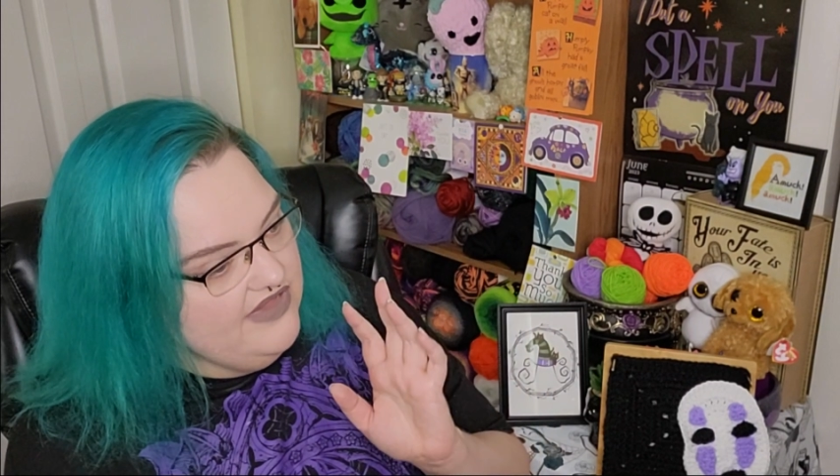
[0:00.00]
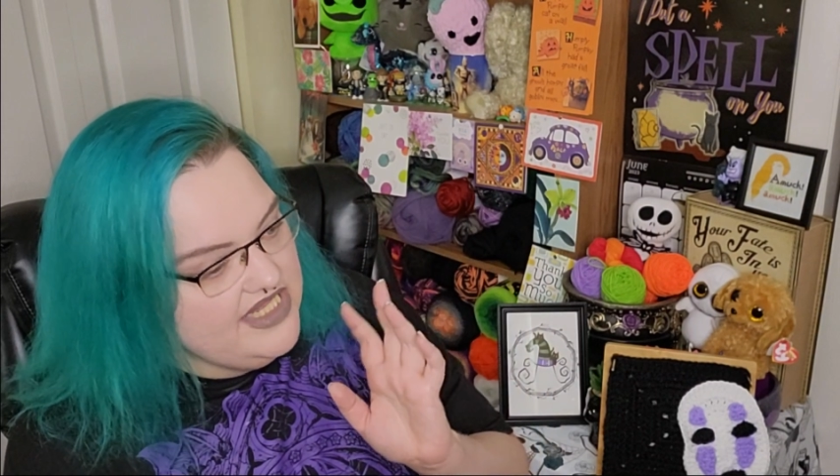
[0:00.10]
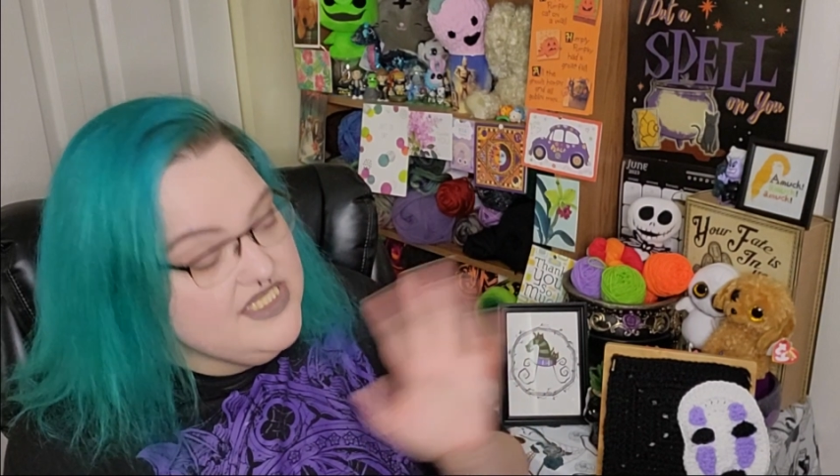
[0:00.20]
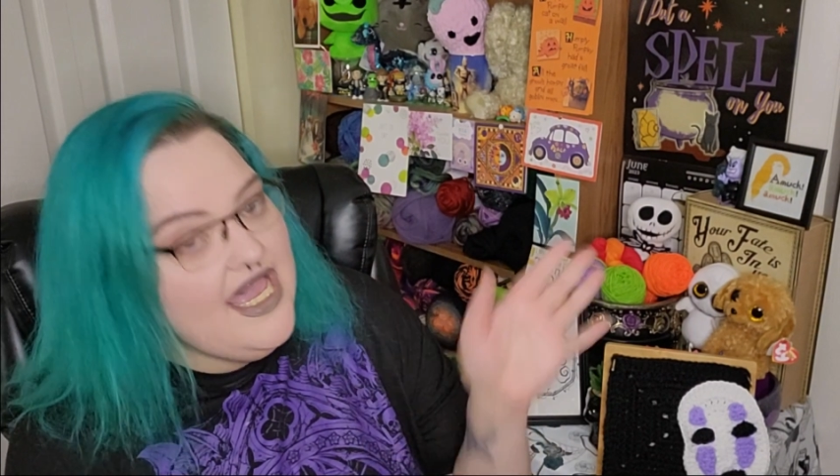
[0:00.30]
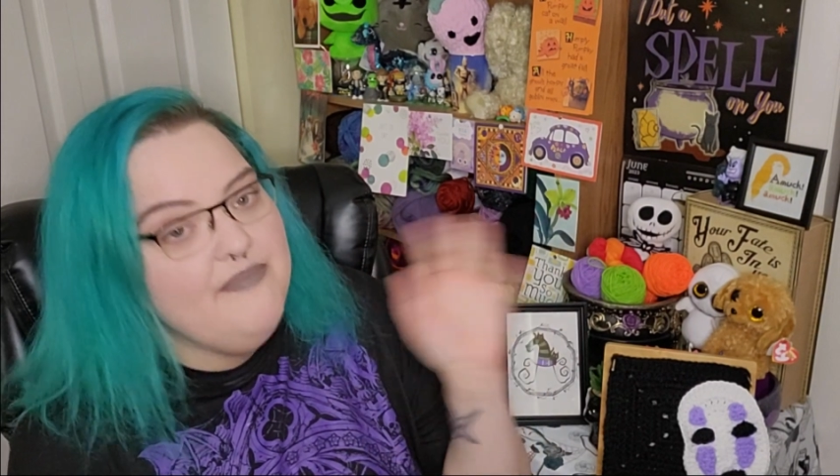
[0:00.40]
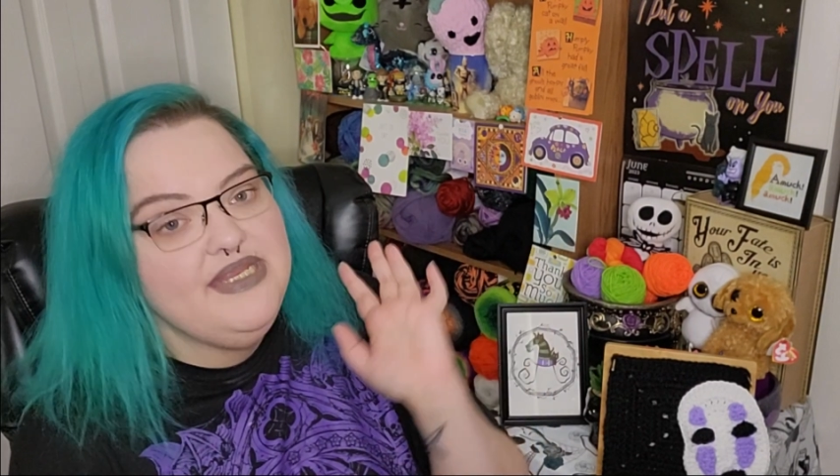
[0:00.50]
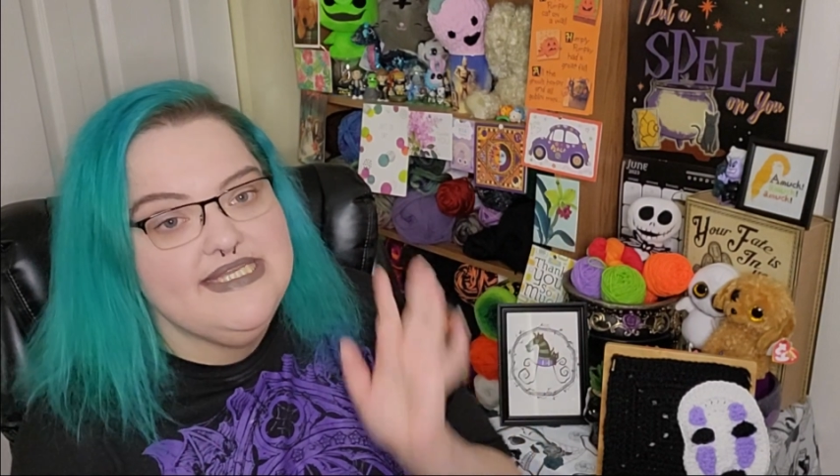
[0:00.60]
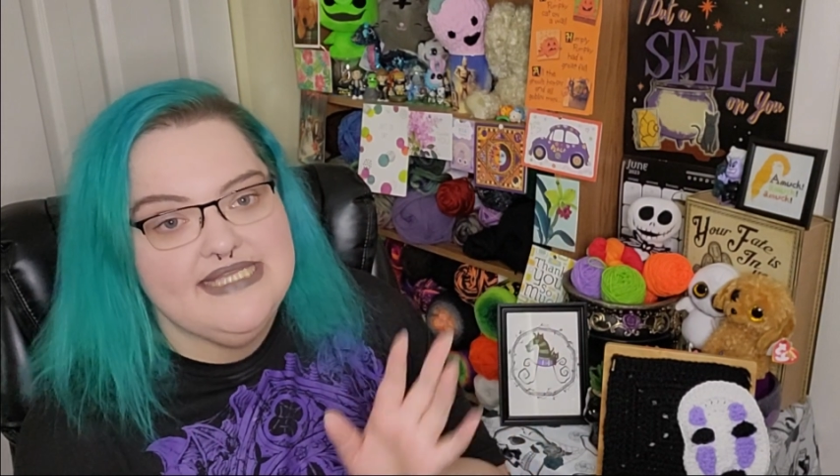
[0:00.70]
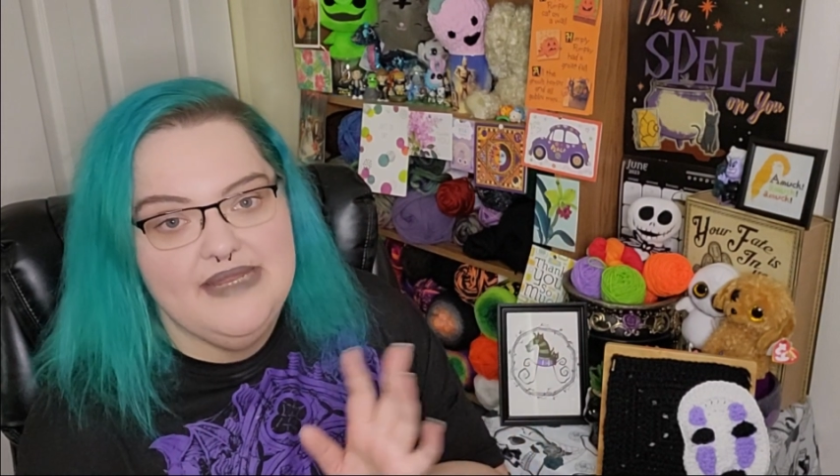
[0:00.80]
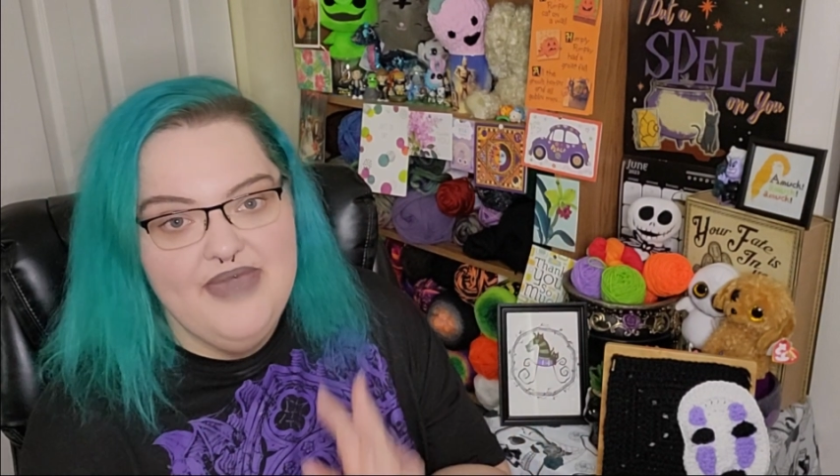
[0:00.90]
like
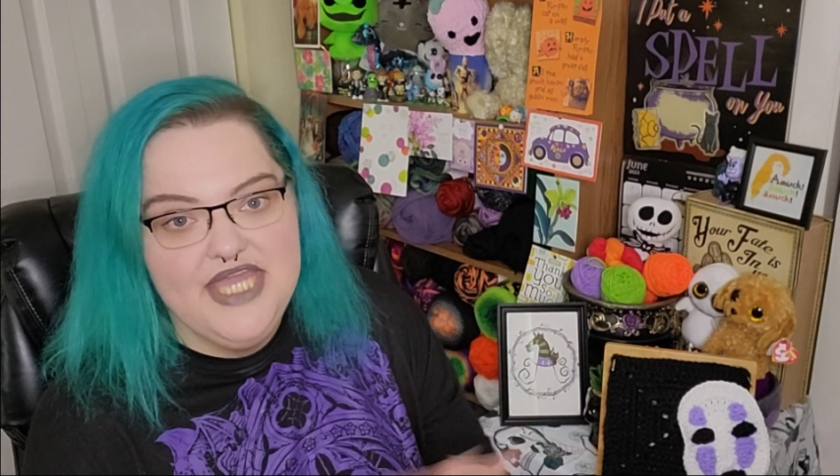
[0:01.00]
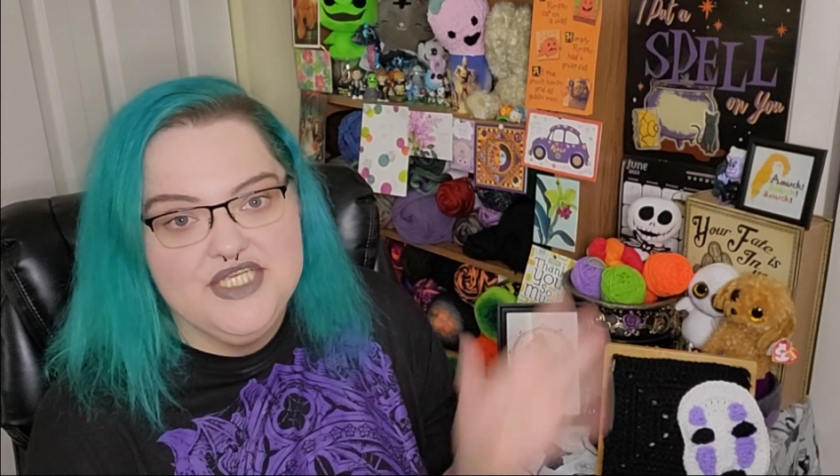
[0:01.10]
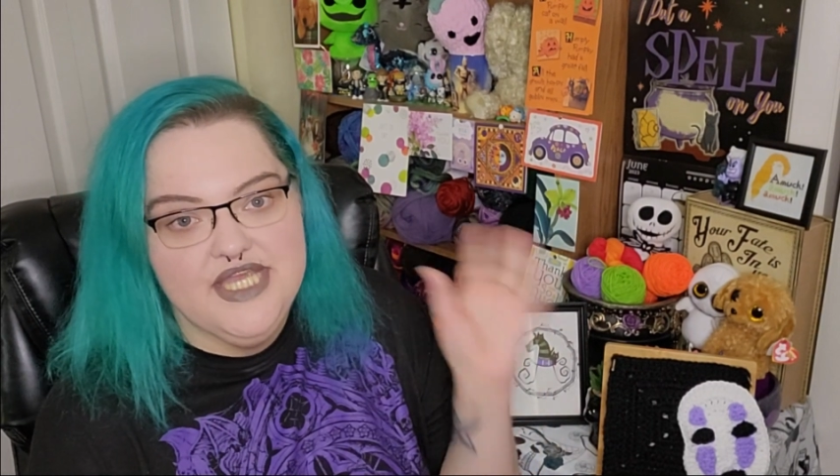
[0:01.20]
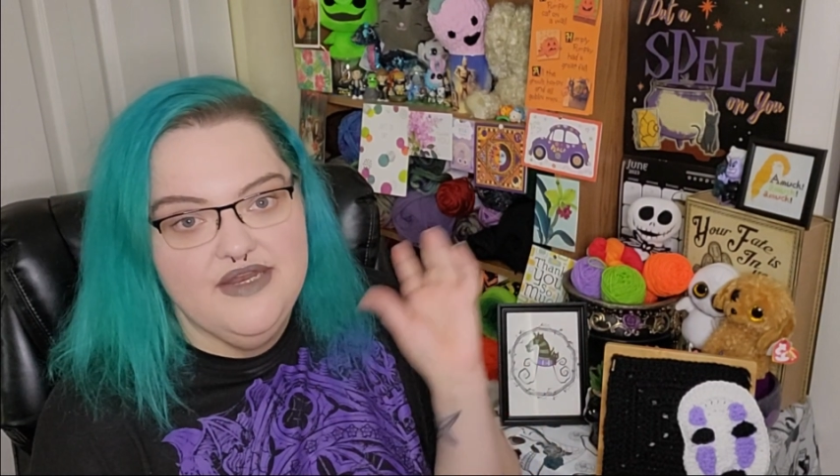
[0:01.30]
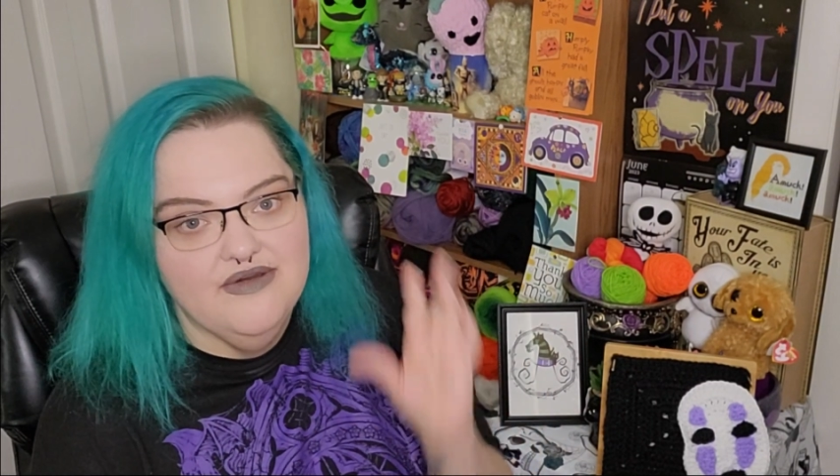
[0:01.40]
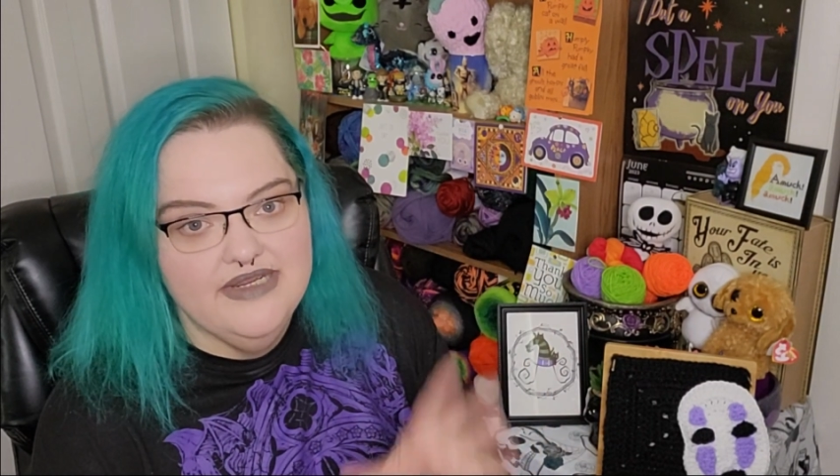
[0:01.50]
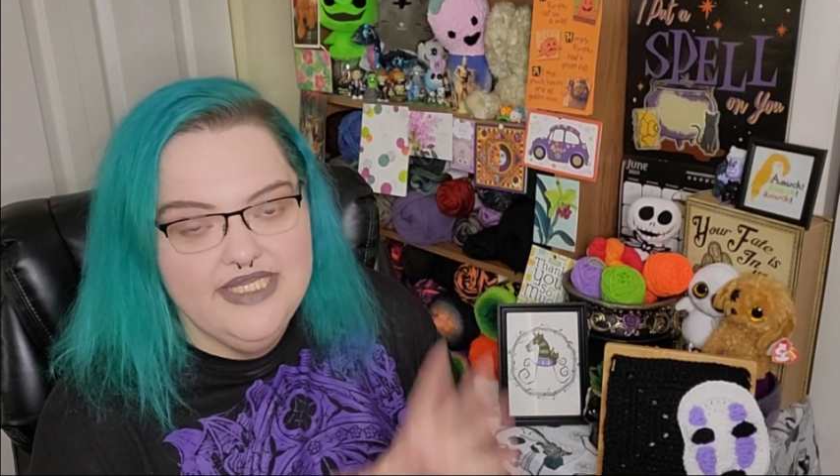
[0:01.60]
Japanese animation or,